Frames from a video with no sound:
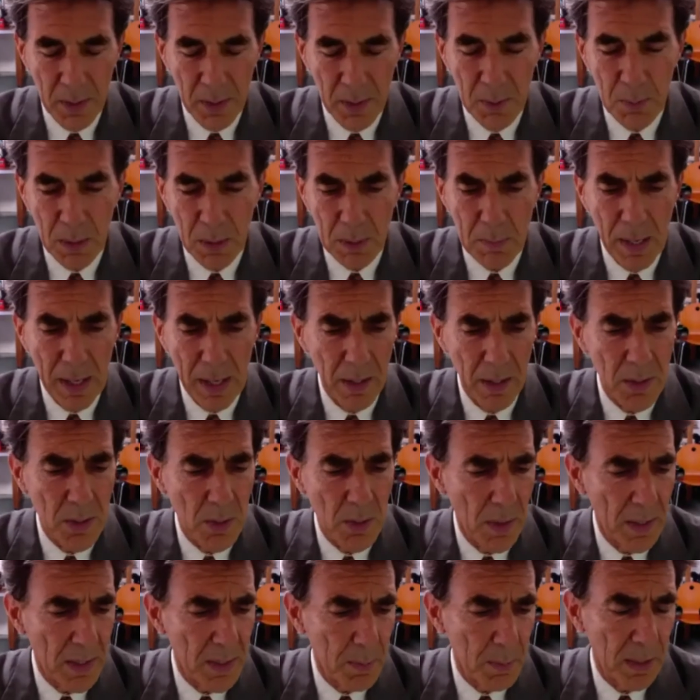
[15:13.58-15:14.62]
Big matters you
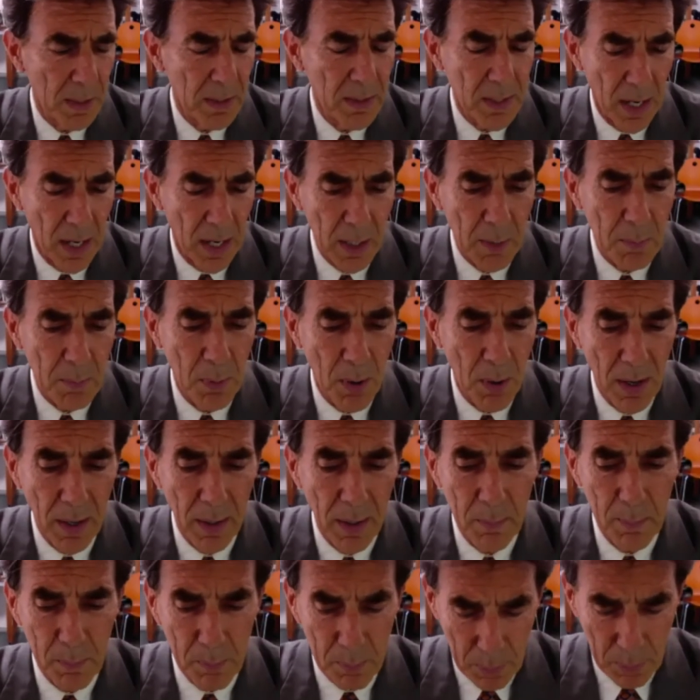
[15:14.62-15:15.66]
asked about. Dark
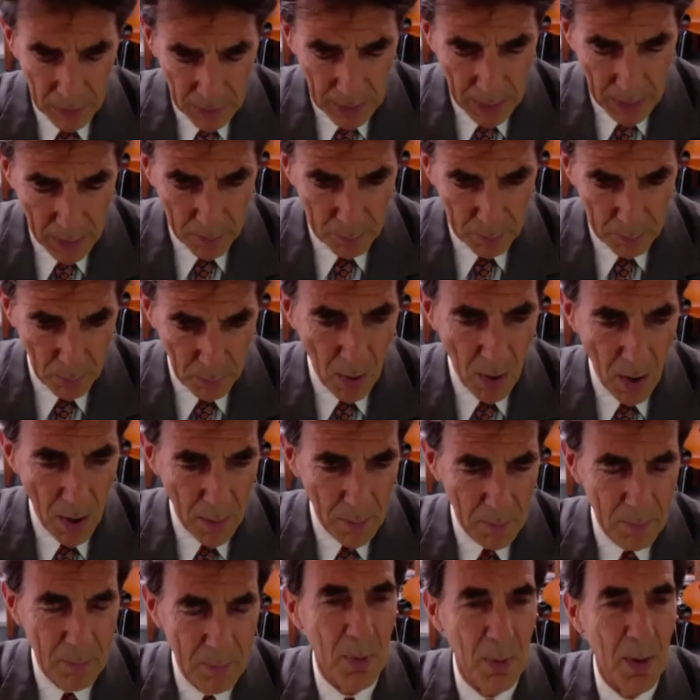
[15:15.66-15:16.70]
Bob Bob
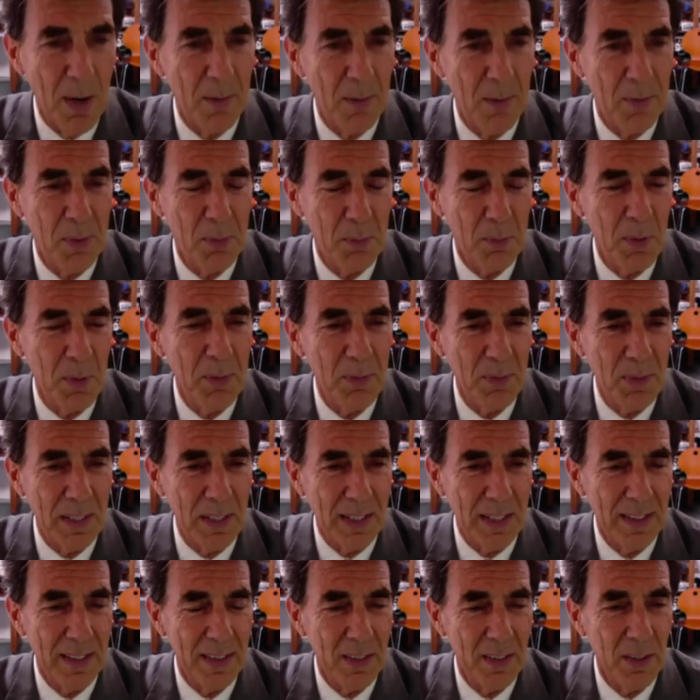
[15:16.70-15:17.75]
Bob but Thrifty,
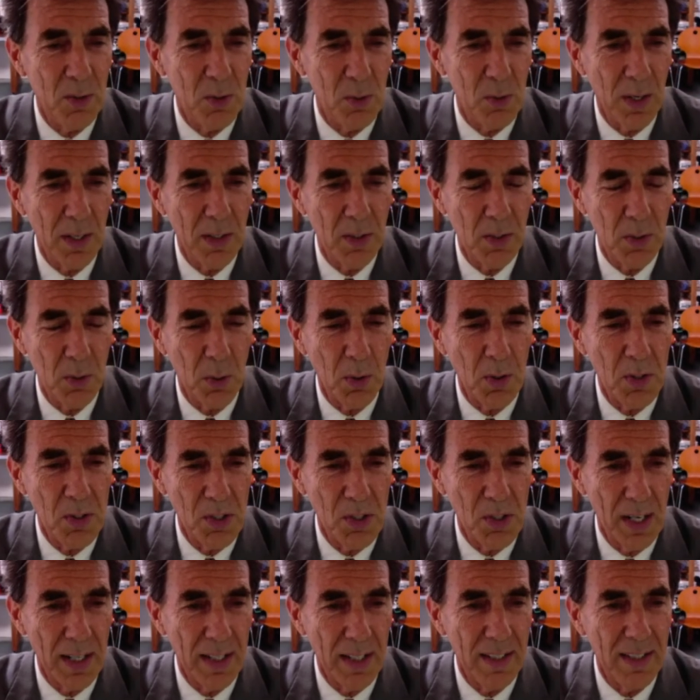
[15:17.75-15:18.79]
the drugstore
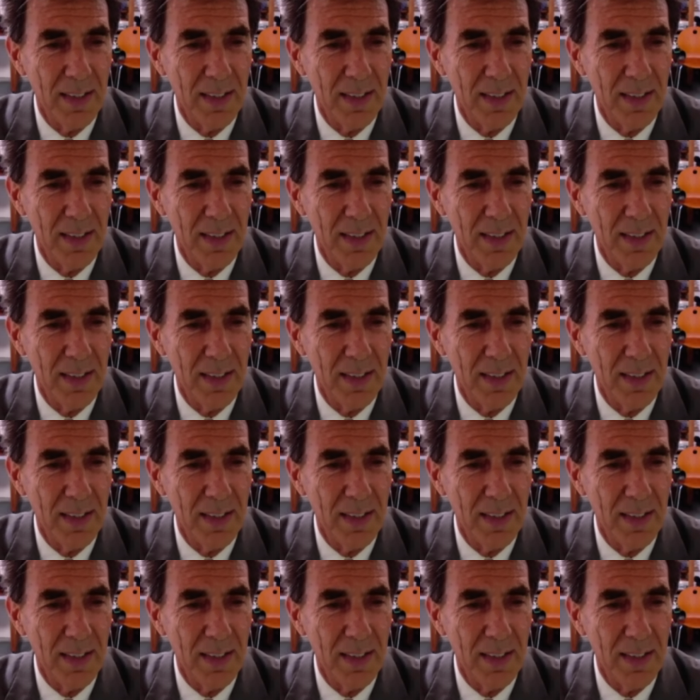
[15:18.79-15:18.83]
chain.